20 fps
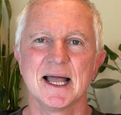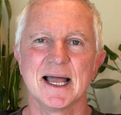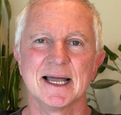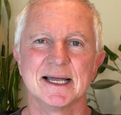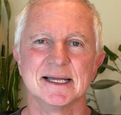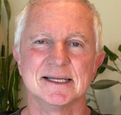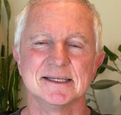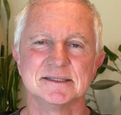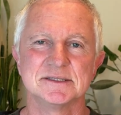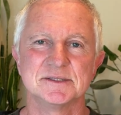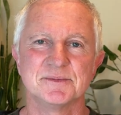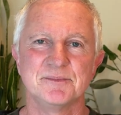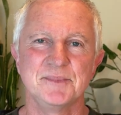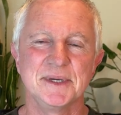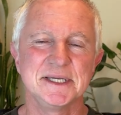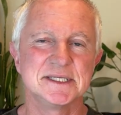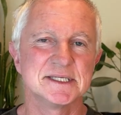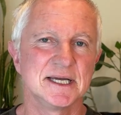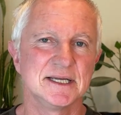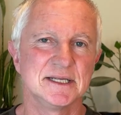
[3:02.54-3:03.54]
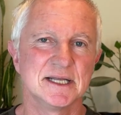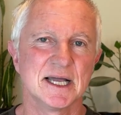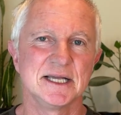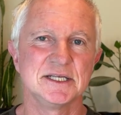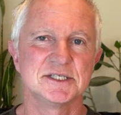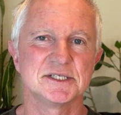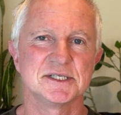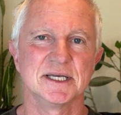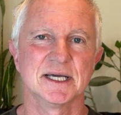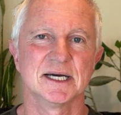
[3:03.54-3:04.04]
And betaine
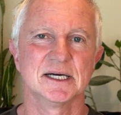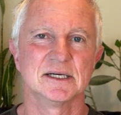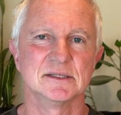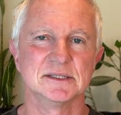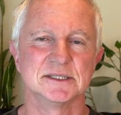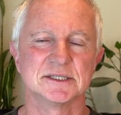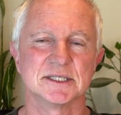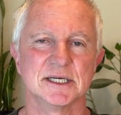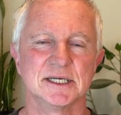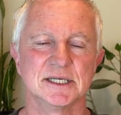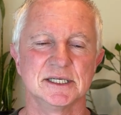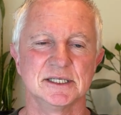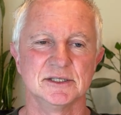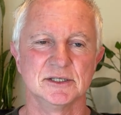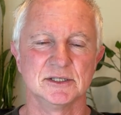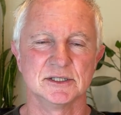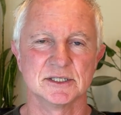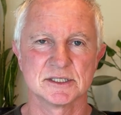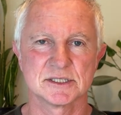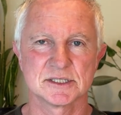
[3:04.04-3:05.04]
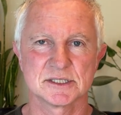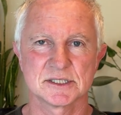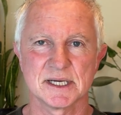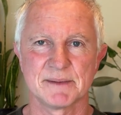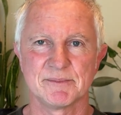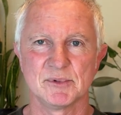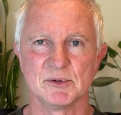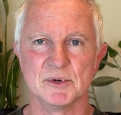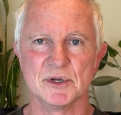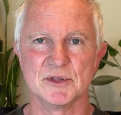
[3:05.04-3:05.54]
HCl is a
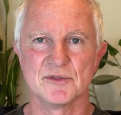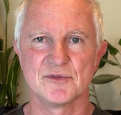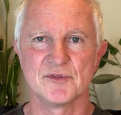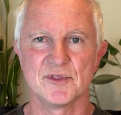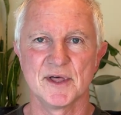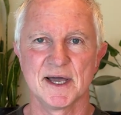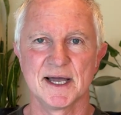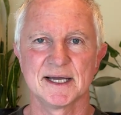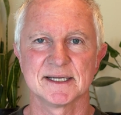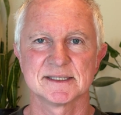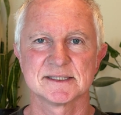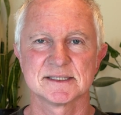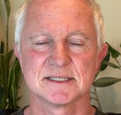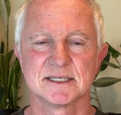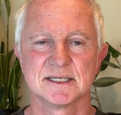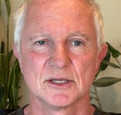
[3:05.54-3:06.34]
supplement that